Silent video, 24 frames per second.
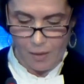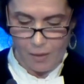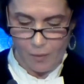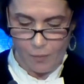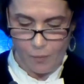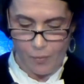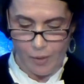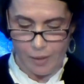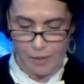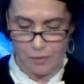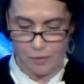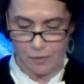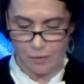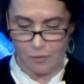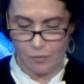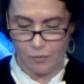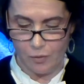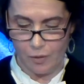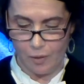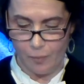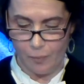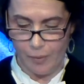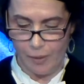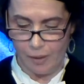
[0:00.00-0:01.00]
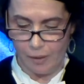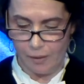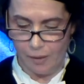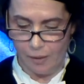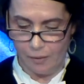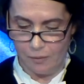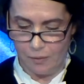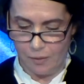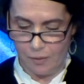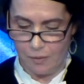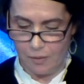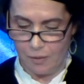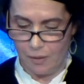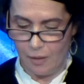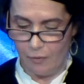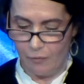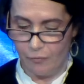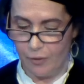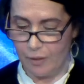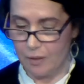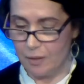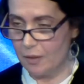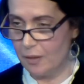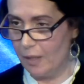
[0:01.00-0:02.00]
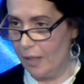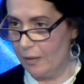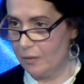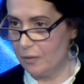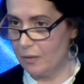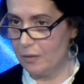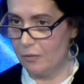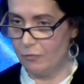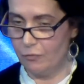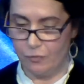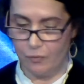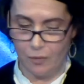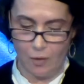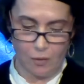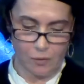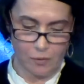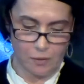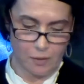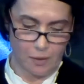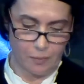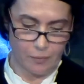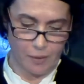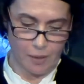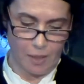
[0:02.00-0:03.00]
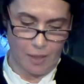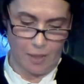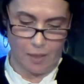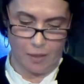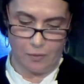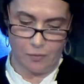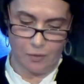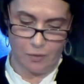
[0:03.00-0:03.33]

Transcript: Western European countries have extensive long-term care